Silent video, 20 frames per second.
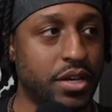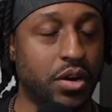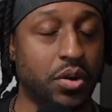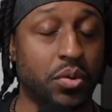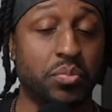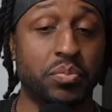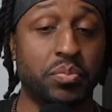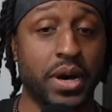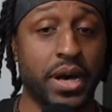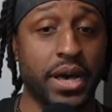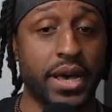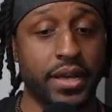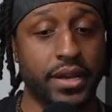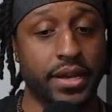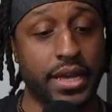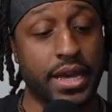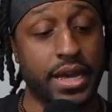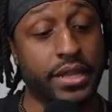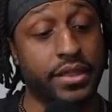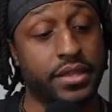but
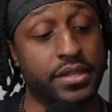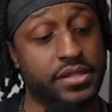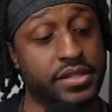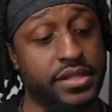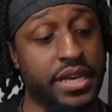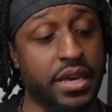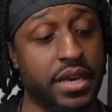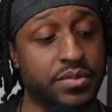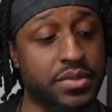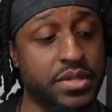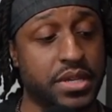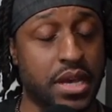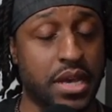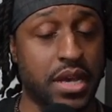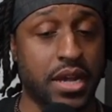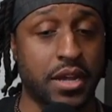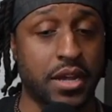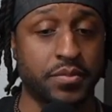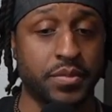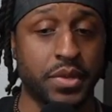at the same
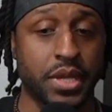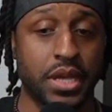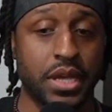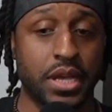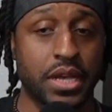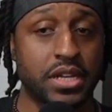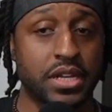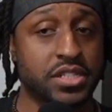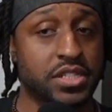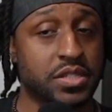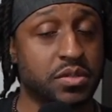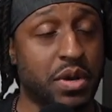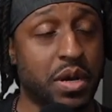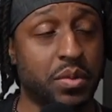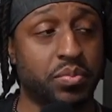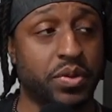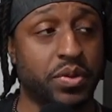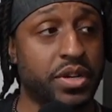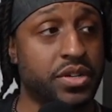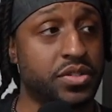time, some of my
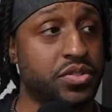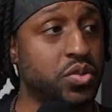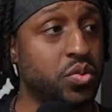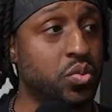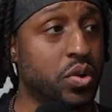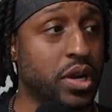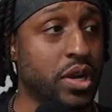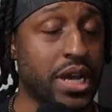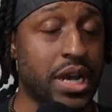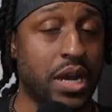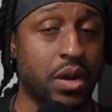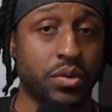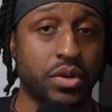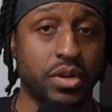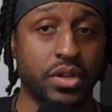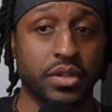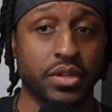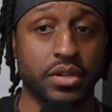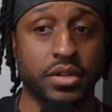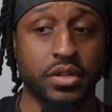players do work out with
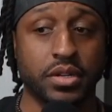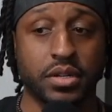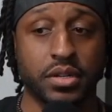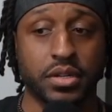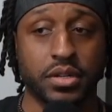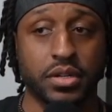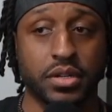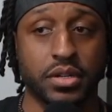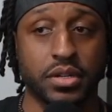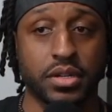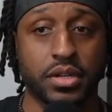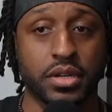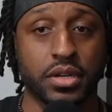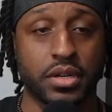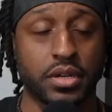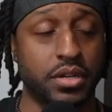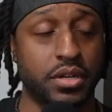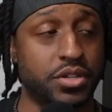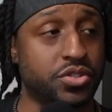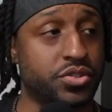other
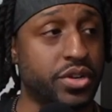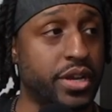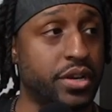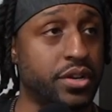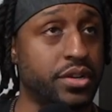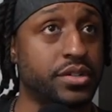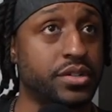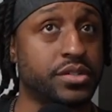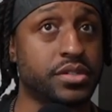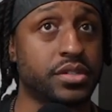trainers